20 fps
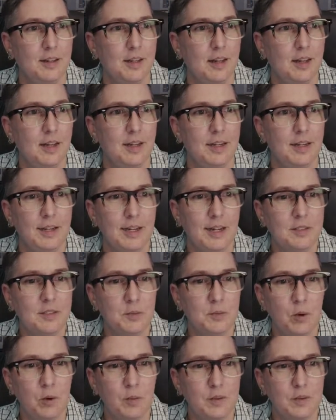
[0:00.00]
getting to
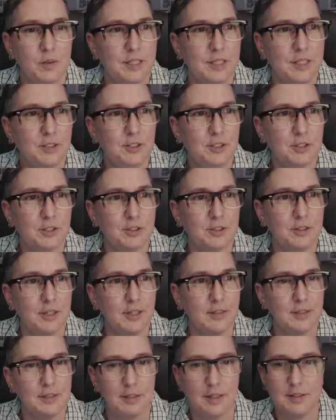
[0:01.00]
work with teachers.
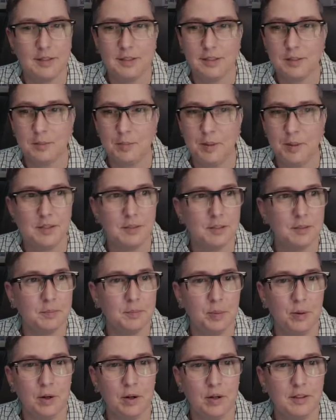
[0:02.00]
That's the best
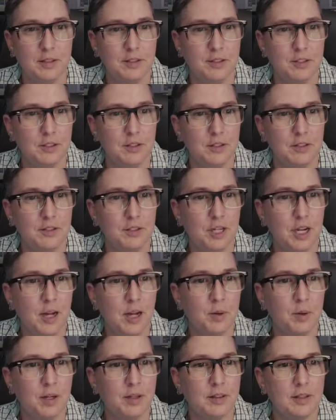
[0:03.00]
part of the job
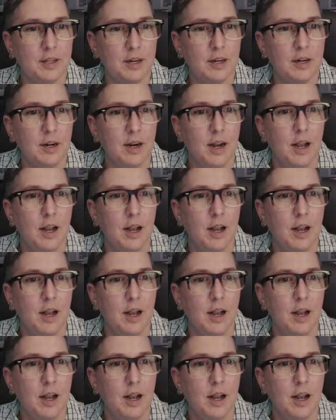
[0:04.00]
right there.